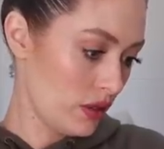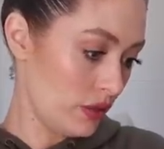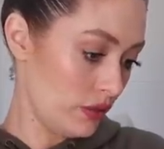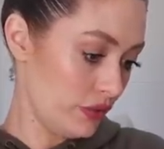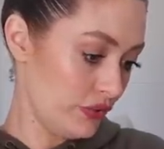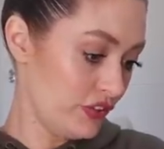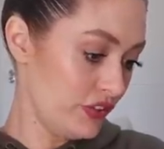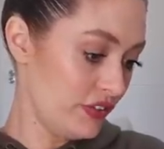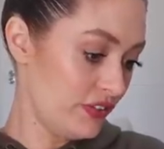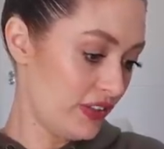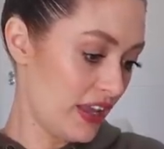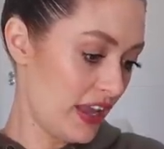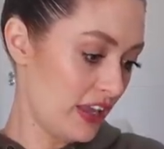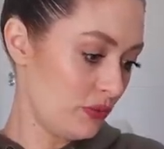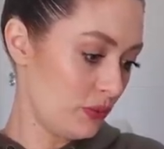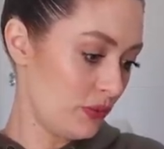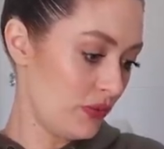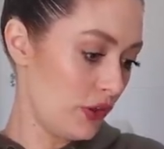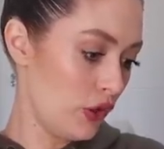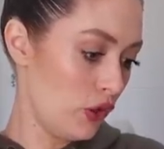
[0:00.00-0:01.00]
Oh, she
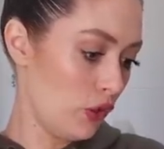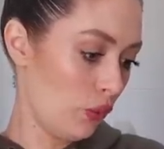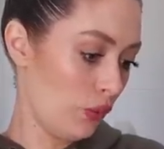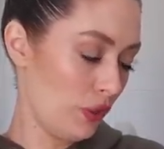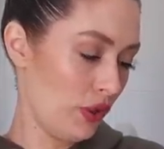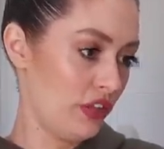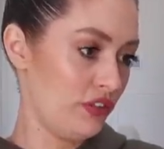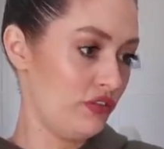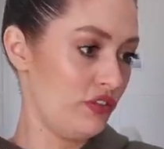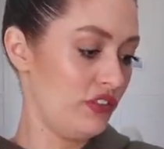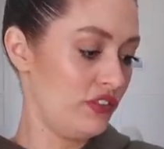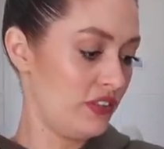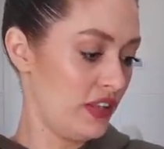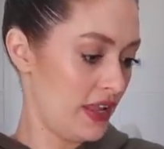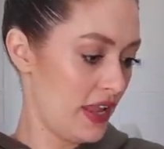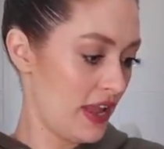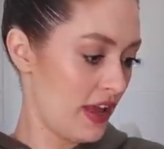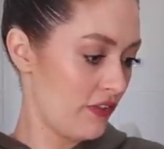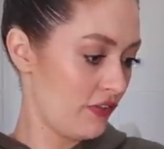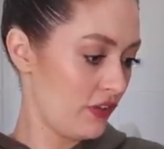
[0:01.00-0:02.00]
says with the longest
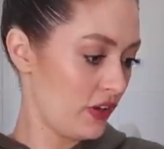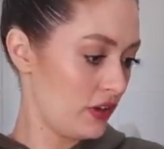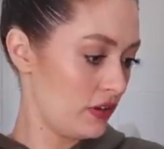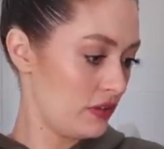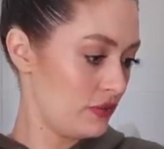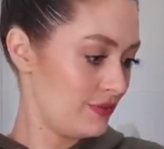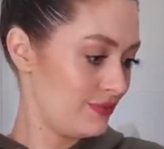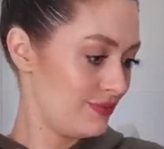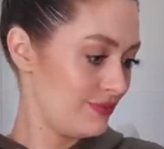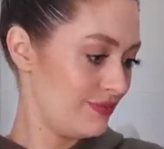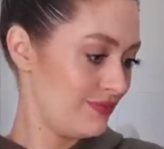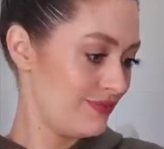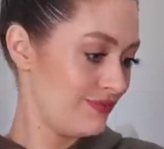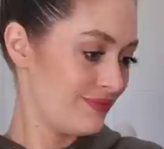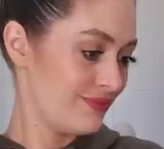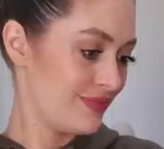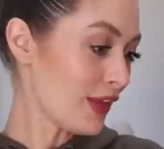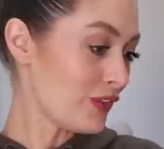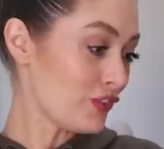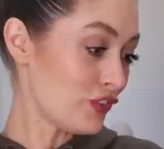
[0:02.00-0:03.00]
receipt ever.
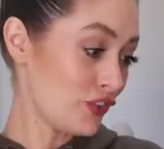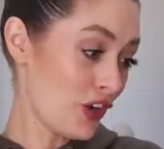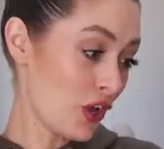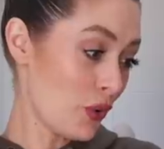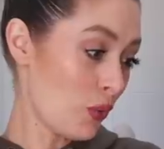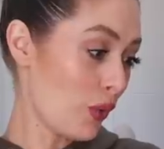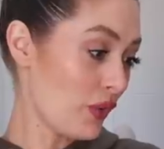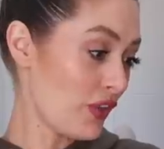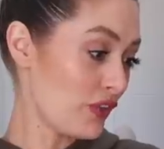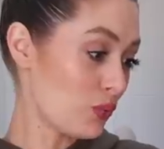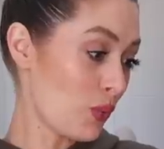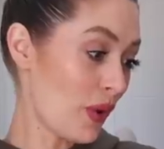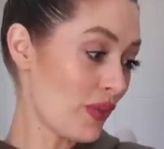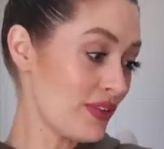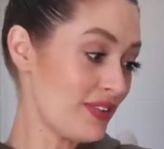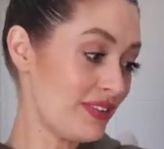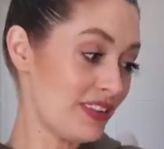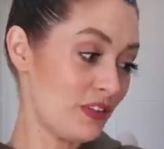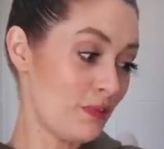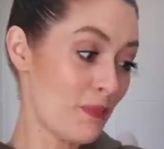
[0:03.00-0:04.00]
Do you know what? There's one
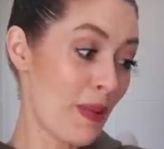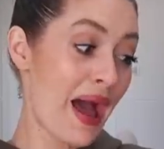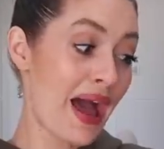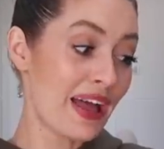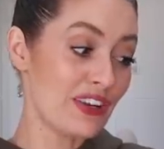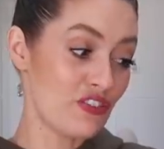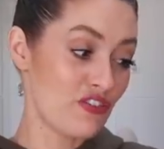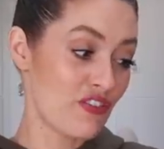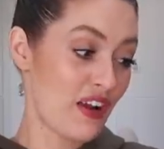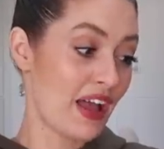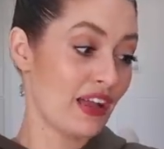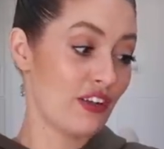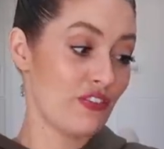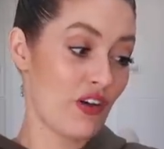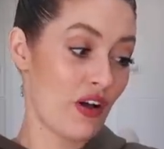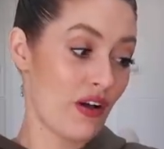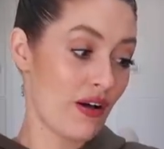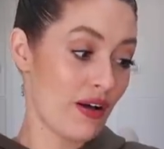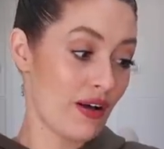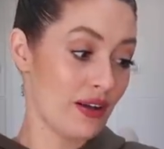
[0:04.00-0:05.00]
that says Padraig
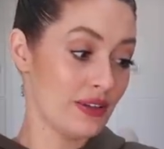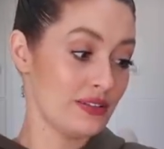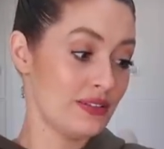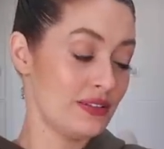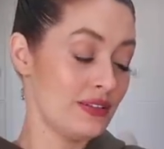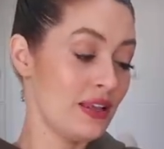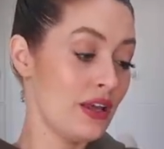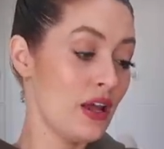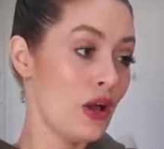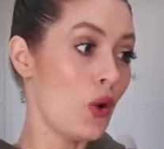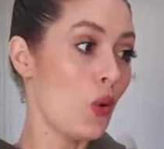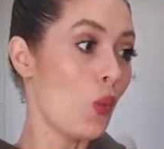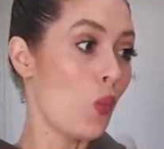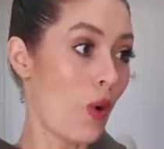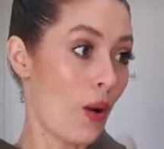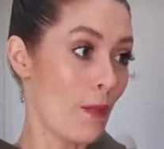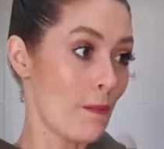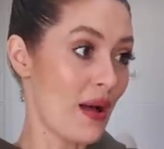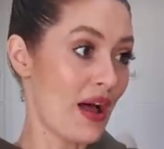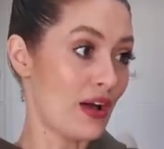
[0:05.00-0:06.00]
vase,
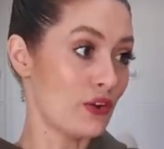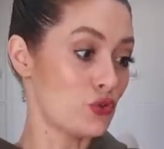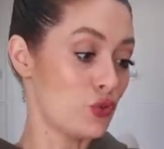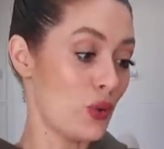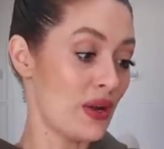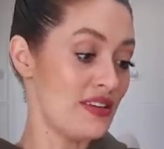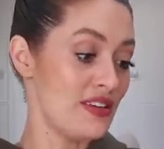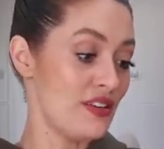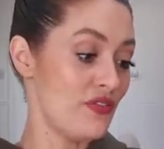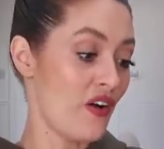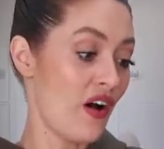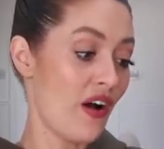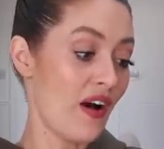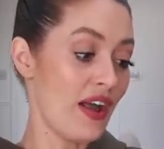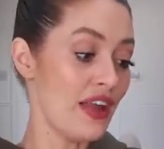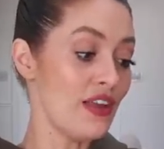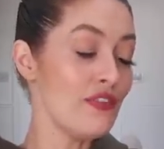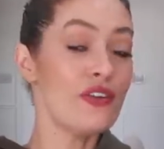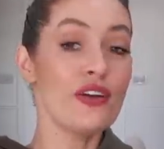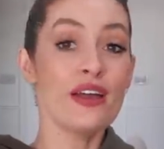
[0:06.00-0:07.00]

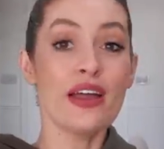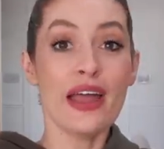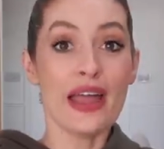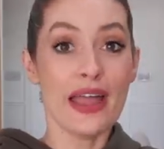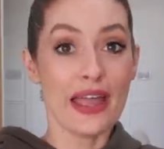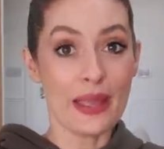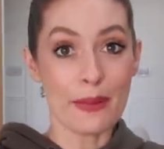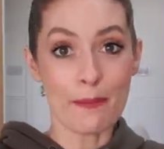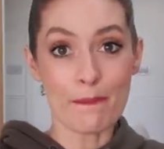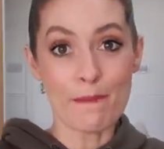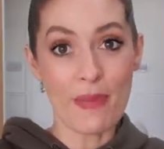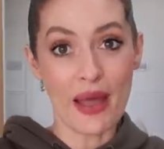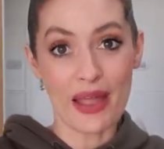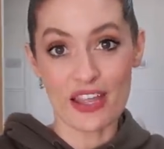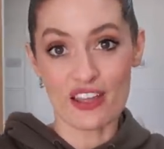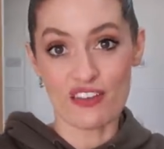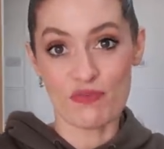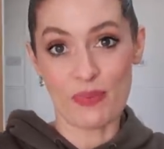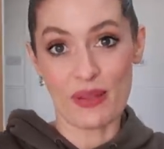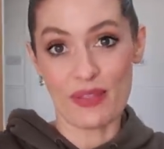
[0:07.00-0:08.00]
£1.25. It
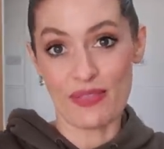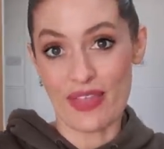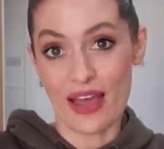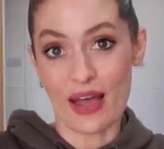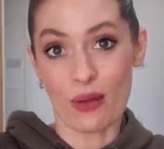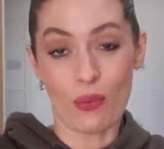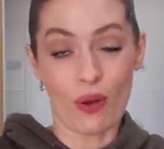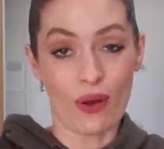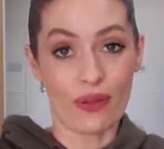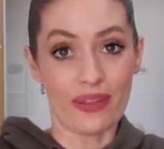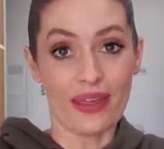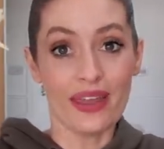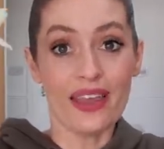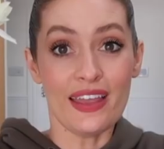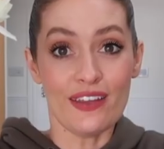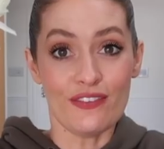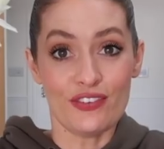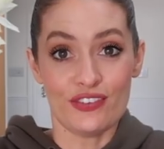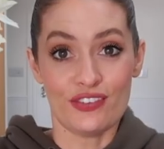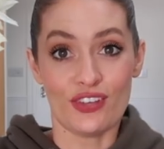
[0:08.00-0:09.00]
may have been that one.
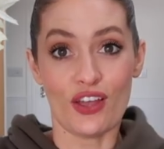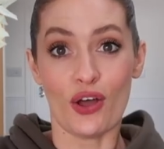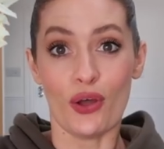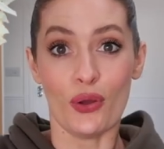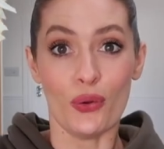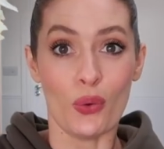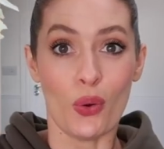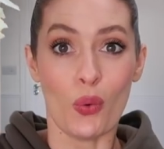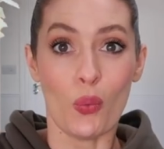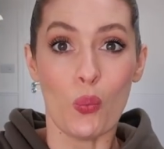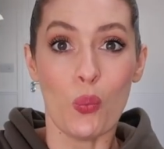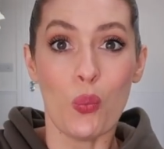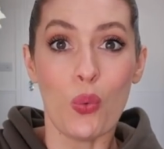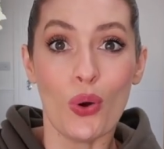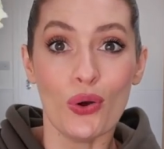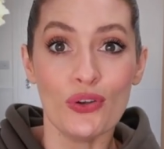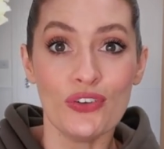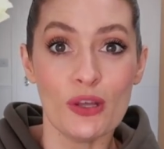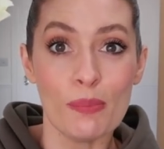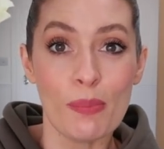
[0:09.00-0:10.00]
If so,
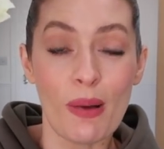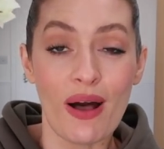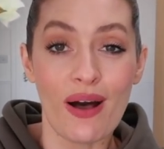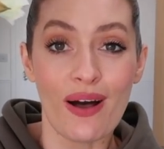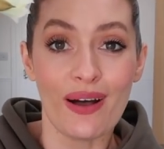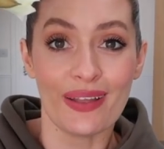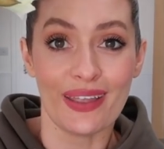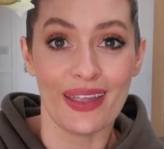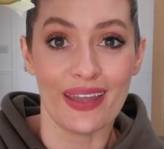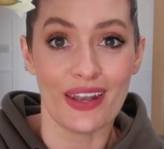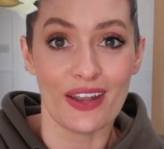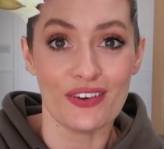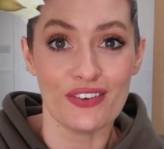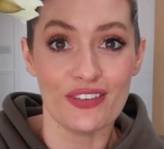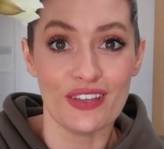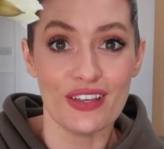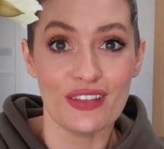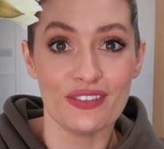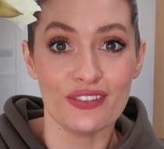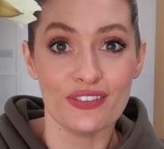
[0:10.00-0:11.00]
what a bargain. I
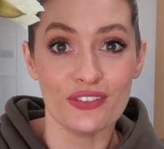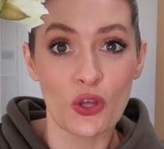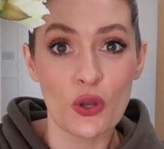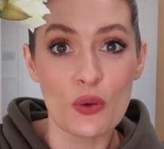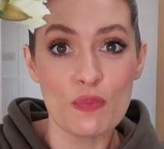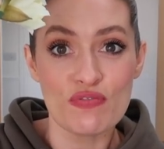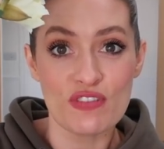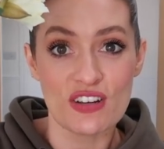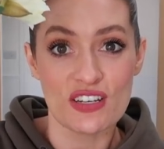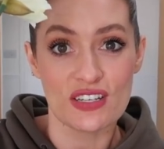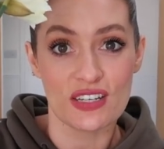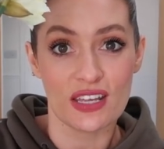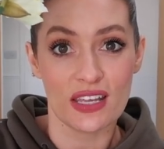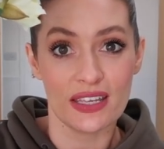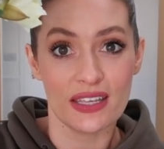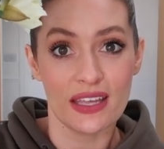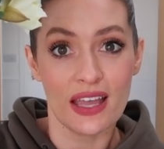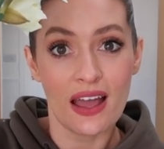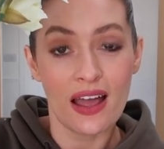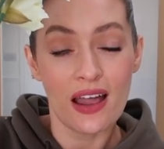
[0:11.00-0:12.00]
just think it's so
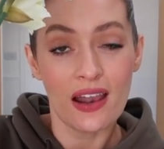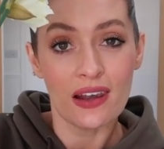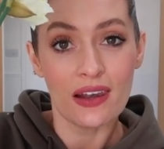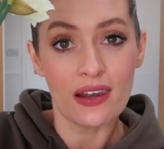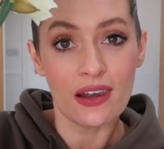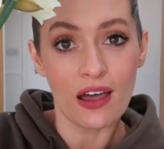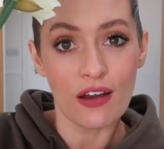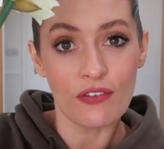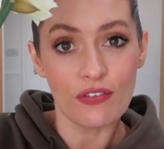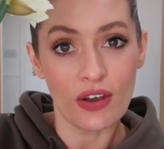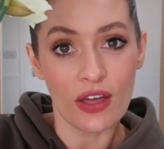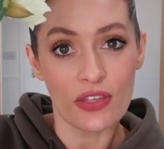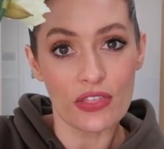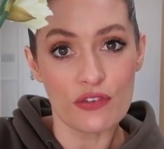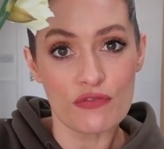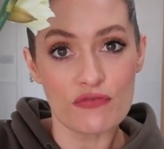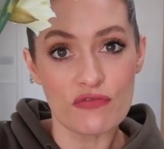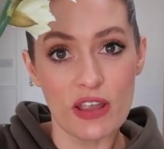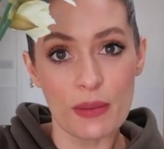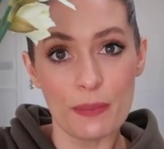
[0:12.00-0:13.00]
pretty. Love like
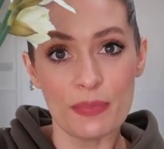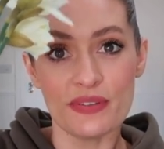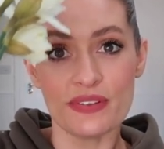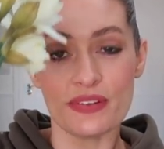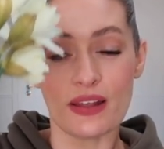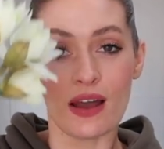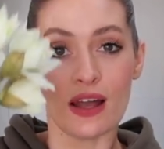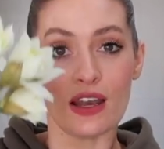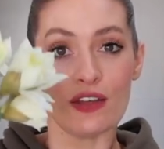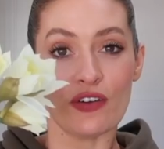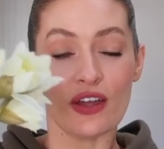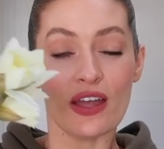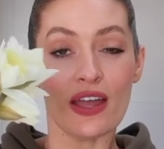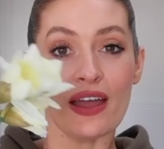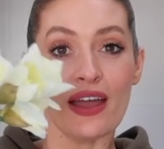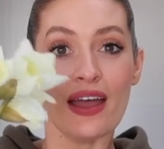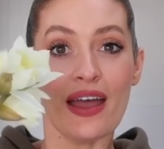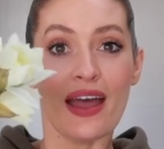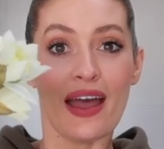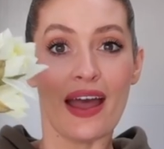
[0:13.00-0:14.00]
the rib style of it.